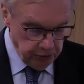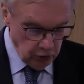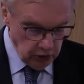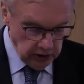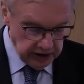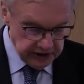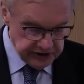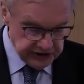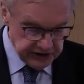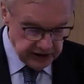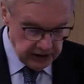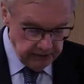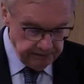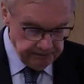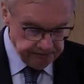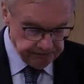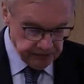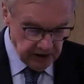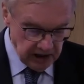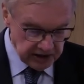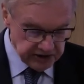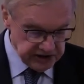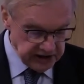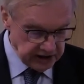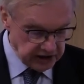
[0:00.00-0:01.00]
policy,
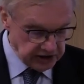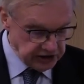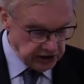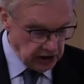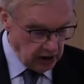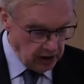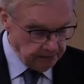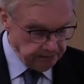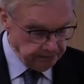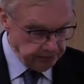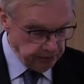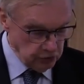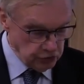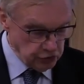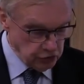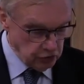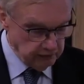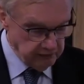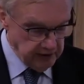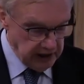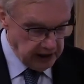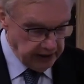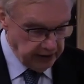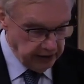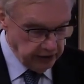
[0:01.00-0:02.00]
as examples
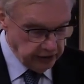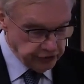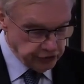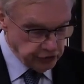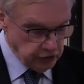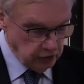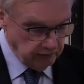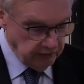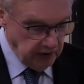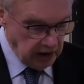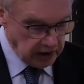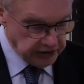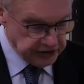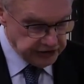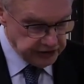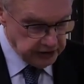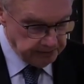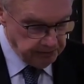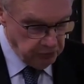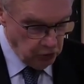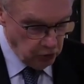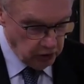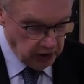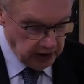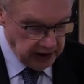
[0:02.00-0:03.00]
of areas of
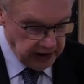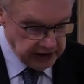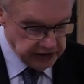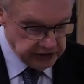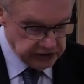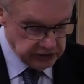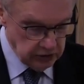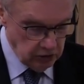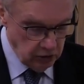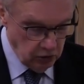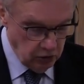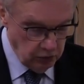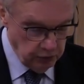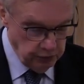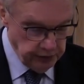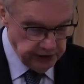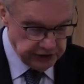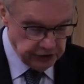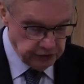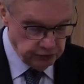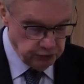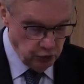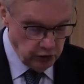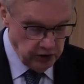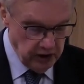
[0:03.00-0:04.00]
Luxembourg case law
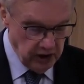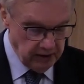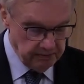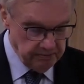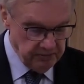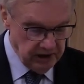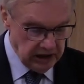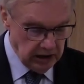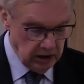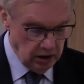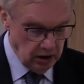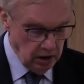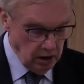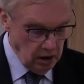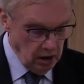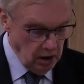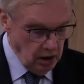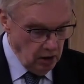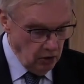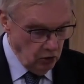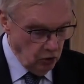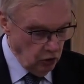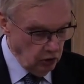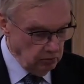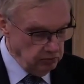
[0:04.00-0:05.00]
which would have been
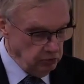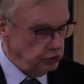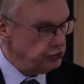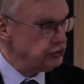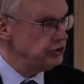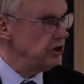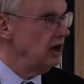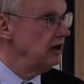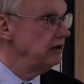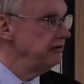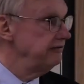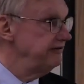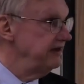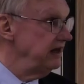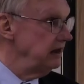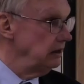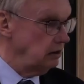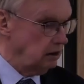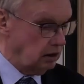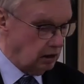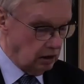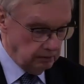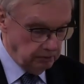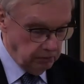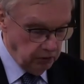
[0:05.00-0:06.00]
almost
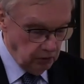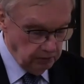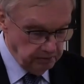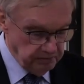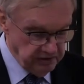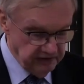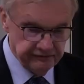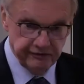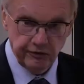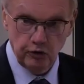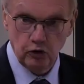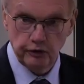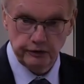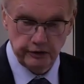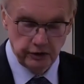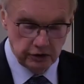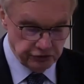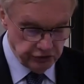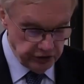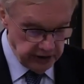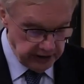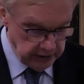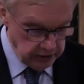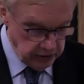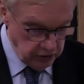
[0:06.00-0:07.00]
unthinkable before the
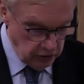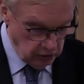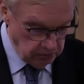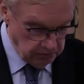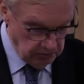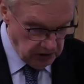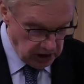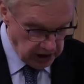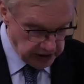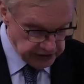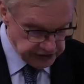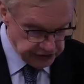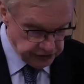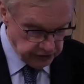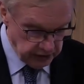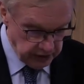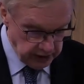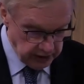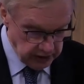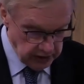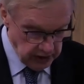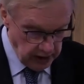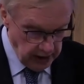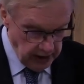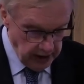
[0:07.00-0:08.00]
Treaty of
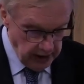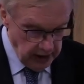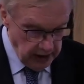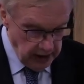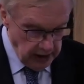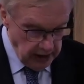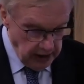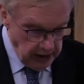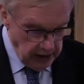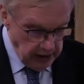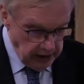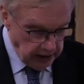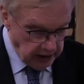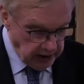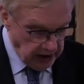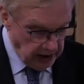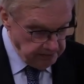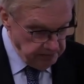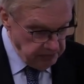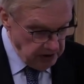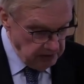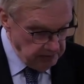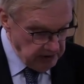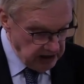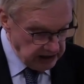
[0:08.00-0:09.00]
Maastricht,
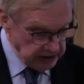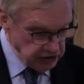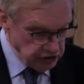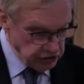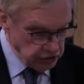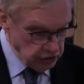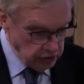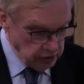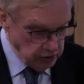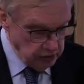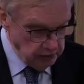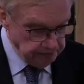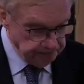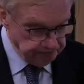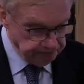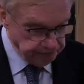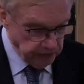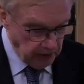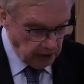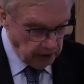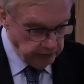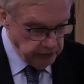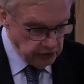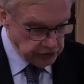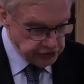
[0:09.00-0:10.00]
can be mentioned
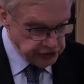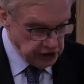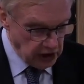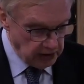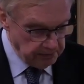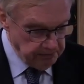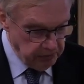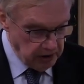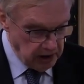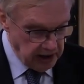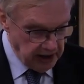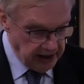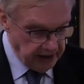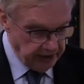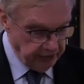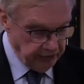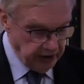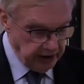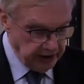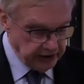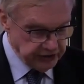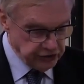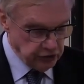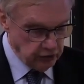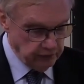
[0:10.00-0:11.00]
the
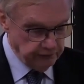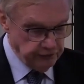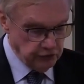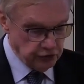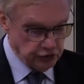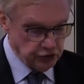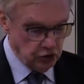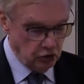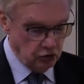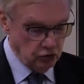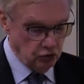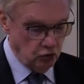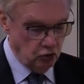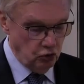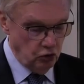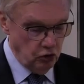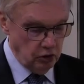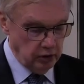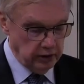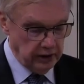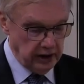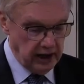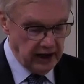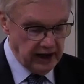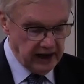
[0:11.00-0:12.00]
sub-areas of the
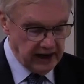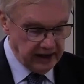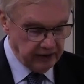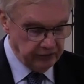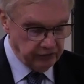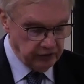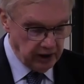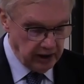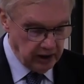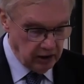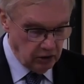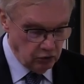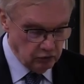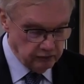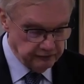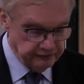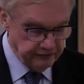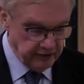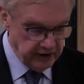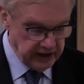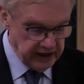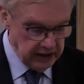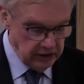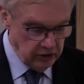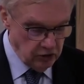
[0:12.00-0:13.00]
so-called area of
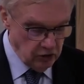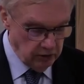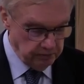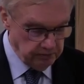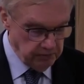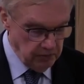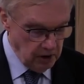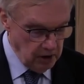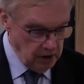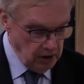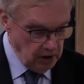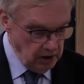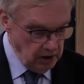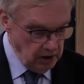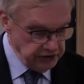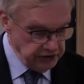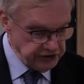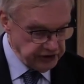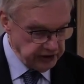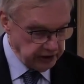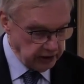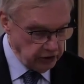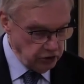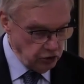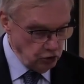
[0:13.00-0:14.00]
freedom,
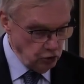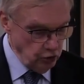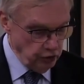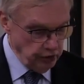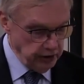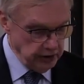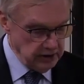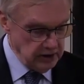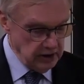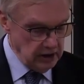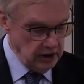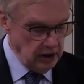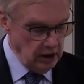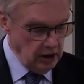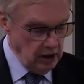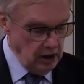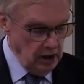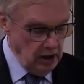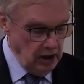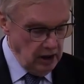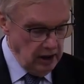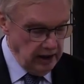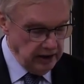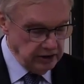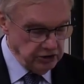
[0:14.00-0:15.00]
security
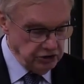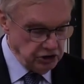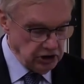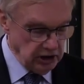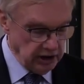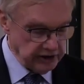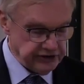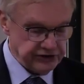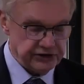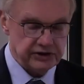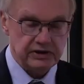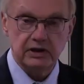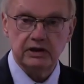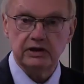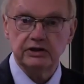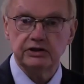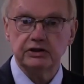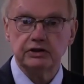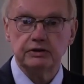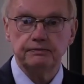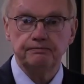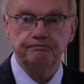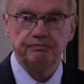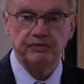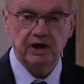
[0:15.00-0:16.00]
and
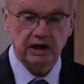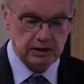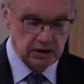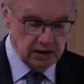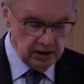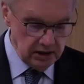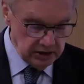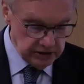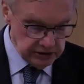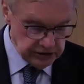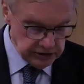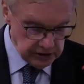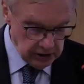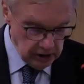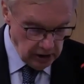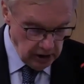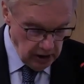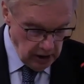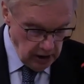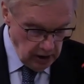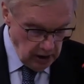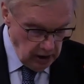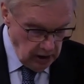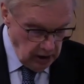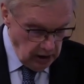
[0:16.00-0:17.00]
justice, that is,
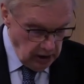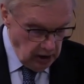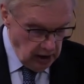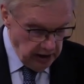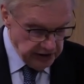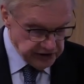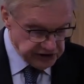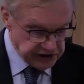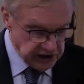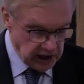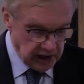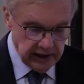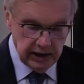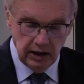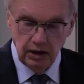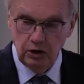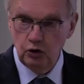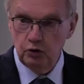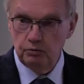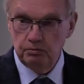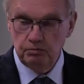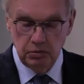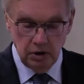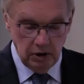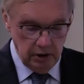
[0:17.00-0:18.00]

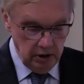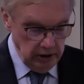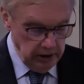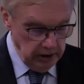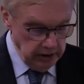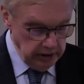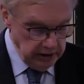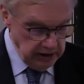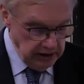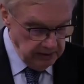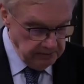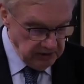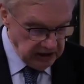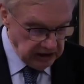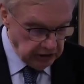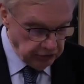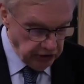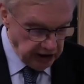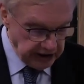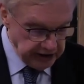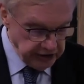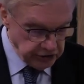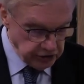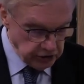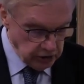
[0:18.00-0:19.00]
asylum and
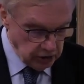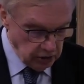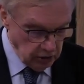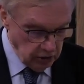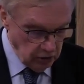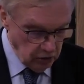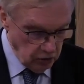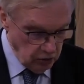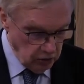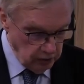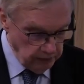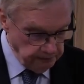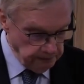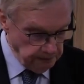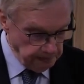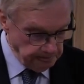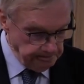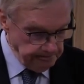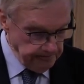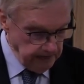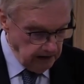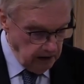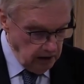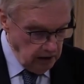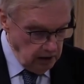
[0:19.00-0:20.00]
immigration law,
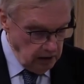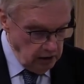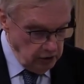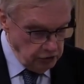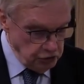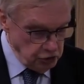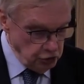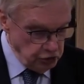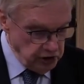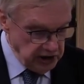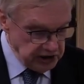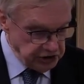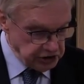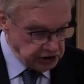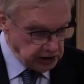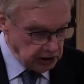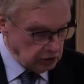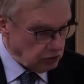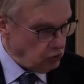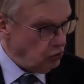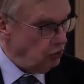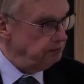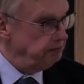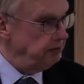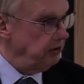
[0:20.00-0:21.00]
judicial
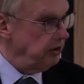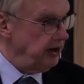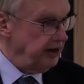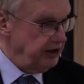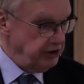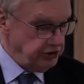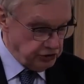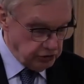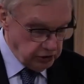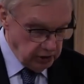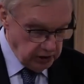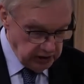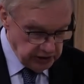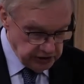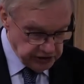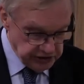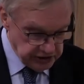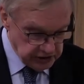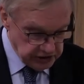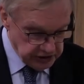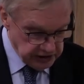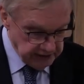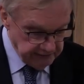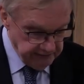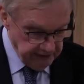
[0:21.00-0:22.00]
cooperation in
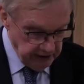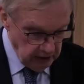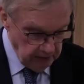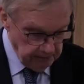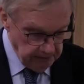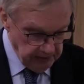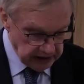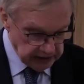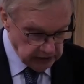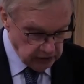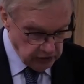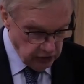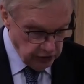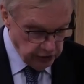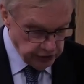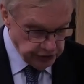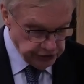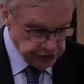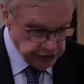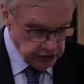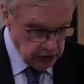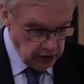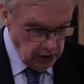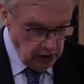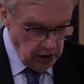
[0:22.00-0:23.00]
civil
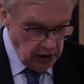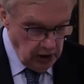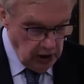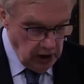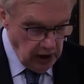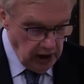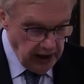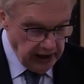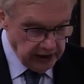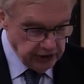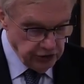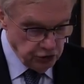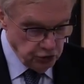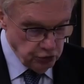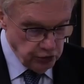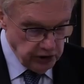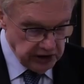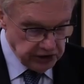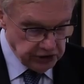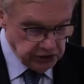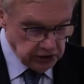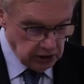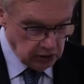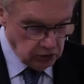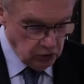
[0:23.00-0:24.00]
matters and
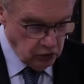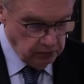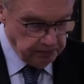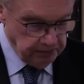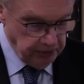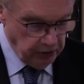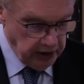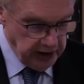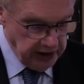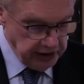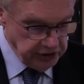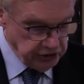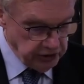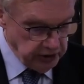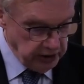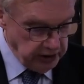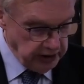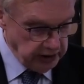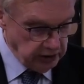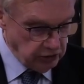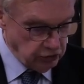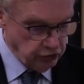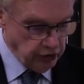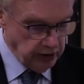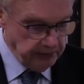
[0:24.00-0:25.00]
judicial cooperation
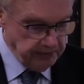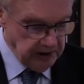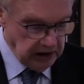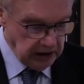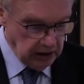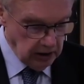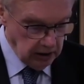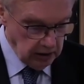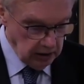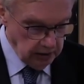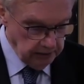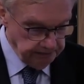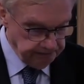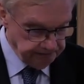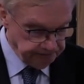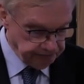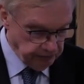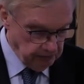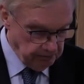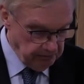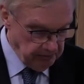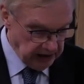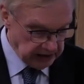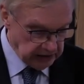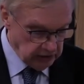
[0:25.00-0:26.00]
in criminal
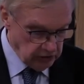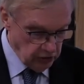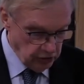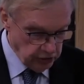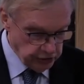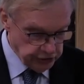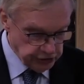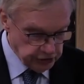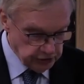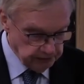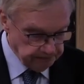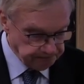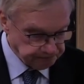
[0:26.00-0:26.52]
matters.